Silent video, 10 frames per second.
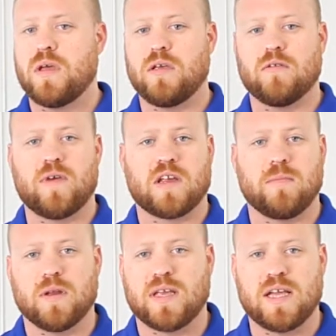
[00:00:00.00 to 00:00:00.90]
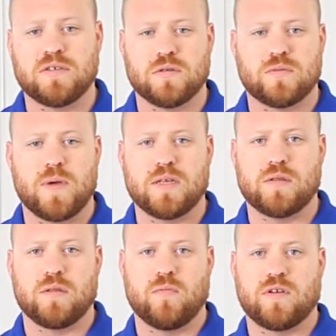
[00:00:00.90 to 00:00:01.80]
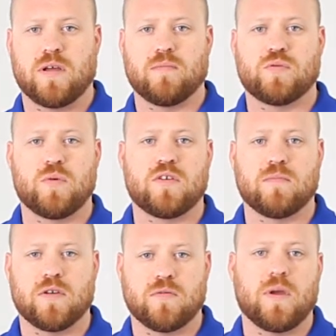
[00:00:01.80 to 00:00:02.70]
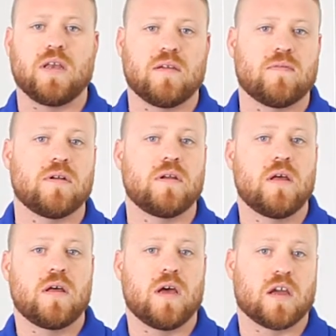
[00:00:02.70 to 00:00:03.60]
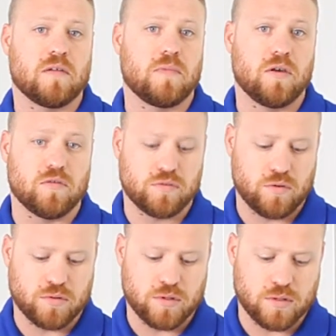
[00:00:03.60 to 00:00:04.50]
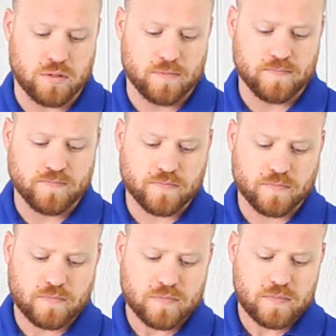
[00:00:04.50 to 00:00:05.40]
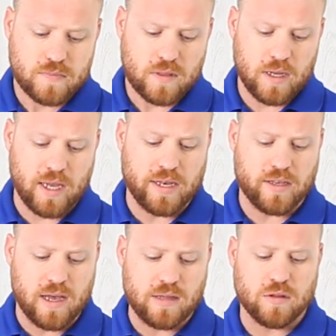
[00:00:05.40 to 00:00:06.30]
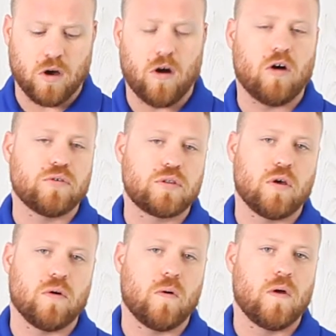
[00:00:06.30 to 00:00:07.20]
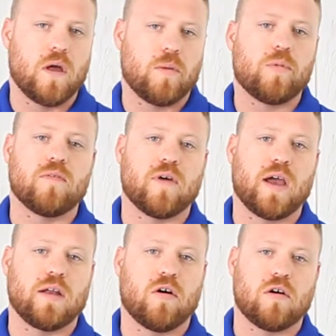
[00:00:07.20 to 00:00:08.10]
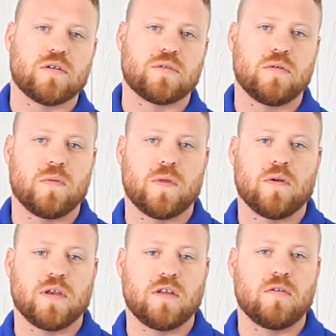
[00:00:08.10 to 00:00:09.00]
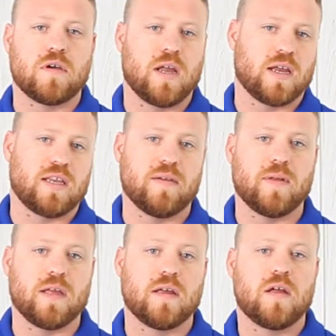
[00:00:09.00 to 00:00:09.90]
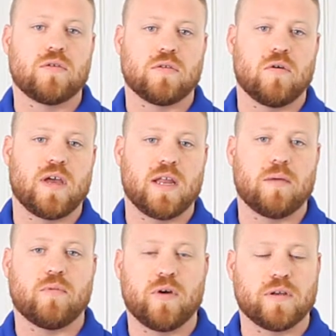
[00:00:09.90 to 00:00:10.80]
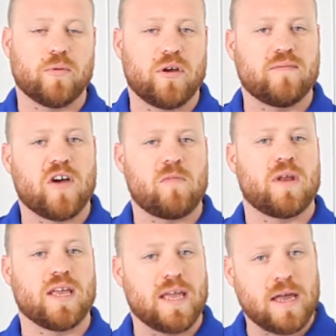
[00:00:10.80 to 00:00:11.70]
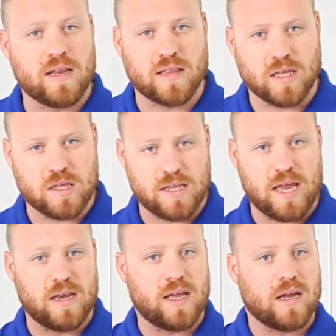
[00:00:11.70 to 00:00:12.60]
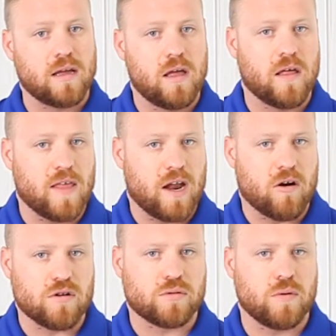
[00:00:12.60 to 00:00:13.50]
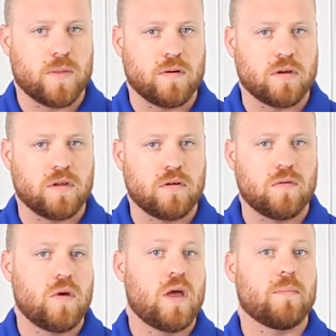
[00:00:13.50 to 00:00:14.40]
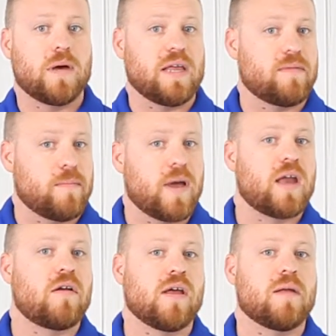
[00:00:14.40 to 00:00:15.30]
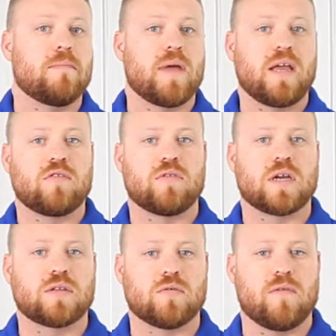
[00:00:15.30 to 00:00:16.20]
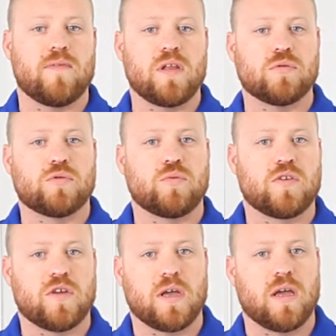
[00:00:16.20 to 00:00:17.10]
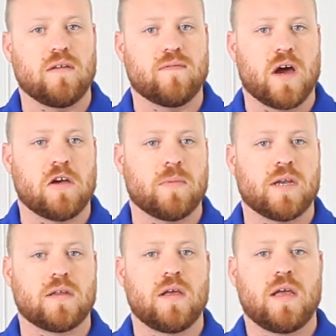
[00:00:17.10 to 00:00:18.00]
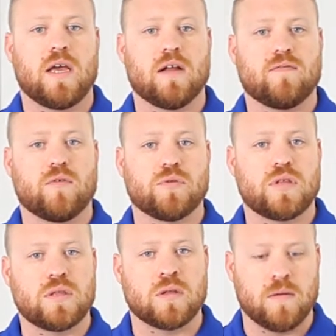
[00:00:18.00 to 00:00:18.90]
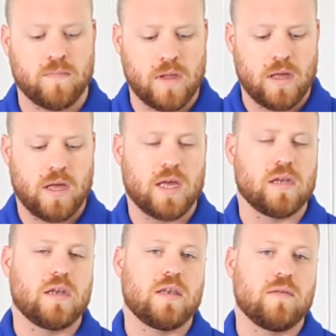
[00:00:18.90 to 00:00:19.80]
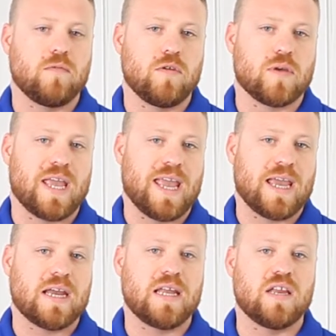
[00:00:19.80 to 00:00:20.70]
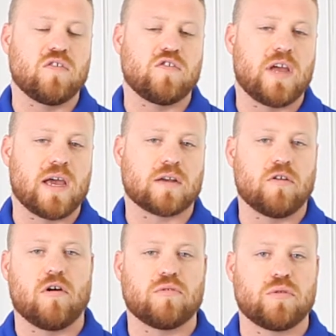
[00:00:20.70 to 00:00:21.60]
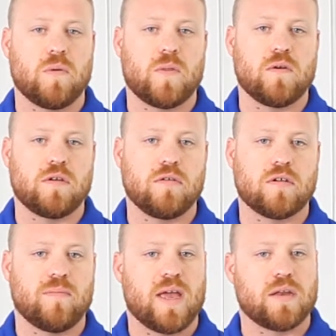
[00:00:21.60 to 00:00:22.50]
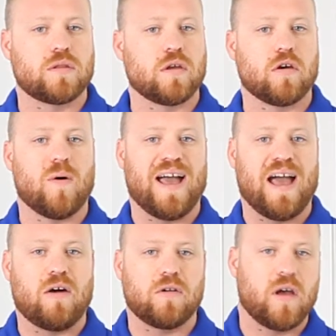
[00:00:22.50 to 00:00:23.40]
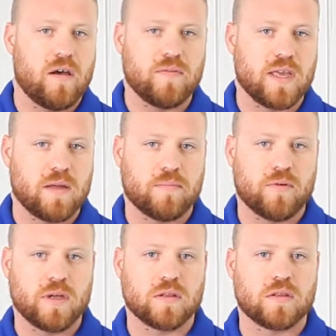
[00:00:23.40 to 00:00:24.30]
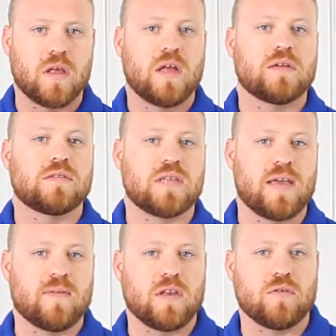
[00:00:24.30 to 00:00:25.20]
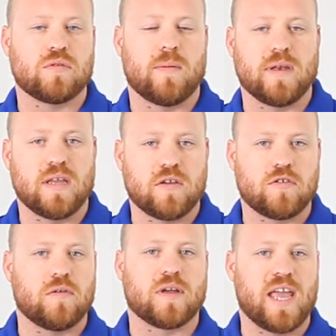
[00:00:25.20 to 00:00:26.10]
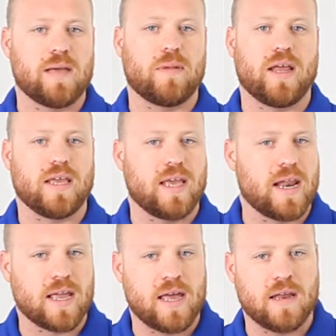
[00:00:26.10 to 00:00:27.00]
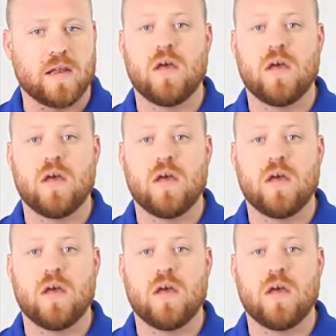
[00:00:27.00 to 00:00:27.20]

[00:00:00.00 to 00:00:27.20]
unified communication spaces in which I'm switching between different computer sources. It does also provide RS-232 connectivity. So in a point-to-point environment, again, it's extending that RS-232, but even better in a matrix or video switching environment in a full system, you can inject RS-232 commands to go out of the endpoints, saving you some additional cabling yet again.